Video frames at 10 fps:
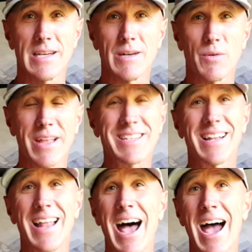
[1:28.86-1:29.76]
Well, that's a
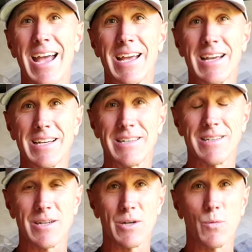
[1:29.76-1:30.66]
lie.
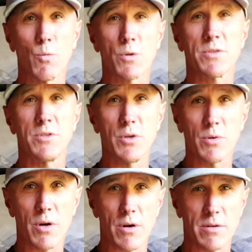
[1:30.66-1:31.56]
Words
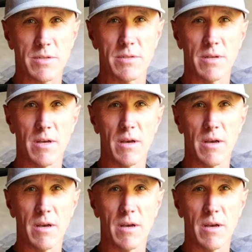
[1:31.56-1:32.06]
do hurt.